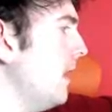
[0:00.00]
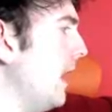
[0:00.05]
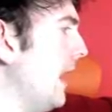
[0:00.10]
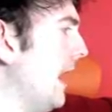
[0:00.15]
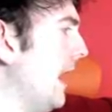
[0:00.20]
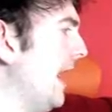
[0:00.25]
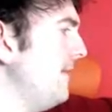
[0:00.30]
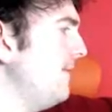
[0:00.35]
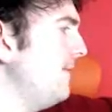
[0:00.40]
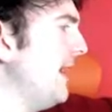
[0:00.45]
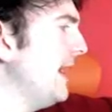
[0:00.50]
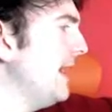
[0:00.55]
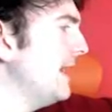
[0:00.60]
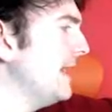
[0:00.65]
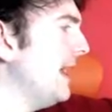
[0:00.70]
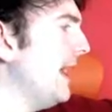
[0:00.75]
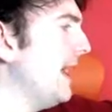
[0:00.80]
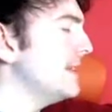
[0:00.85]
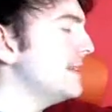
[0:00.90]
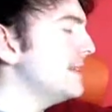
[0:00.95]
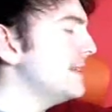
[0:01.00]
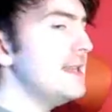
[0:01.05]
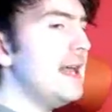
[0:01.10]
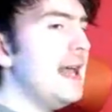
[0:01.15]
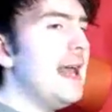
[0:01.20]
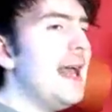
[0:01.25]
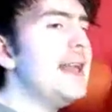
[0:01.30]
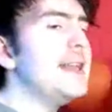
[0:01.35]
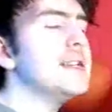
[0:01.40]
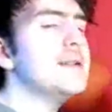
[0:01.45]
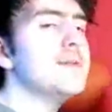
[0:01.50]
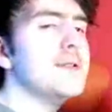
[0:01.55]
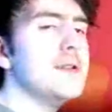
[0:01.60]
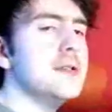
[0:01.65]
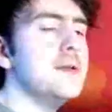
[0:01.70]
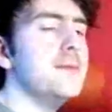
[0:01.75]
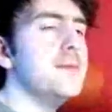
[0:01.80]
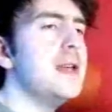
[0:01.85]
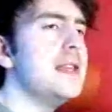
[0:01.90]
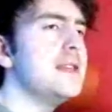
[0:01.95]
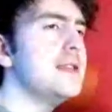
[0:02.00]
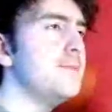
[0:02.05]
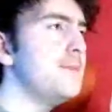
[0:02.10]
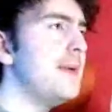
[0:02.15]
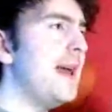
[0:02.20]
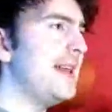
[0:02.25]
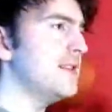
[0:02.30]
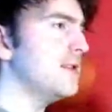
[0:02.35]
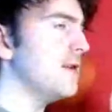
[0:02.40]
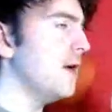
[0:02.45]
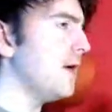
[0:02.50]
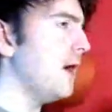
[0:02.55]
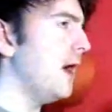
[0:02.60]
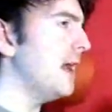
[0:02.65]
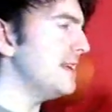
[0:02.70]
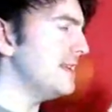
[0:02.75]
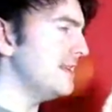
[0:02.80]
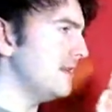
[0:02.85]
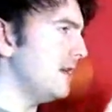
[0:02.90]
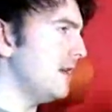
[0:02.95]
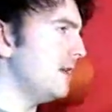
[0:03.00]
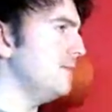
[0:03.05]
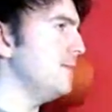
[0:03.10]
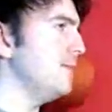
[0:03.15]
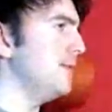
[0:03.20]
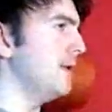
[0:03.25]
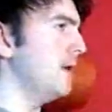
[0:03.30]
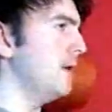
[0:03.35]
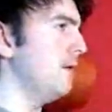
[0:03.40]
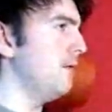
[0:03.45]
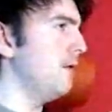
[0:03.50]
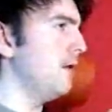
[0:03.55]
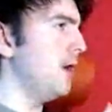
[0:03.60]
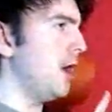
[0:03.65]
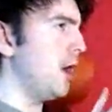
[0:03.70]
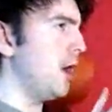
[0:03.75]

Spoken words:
I think Galaxy's Edge is the best example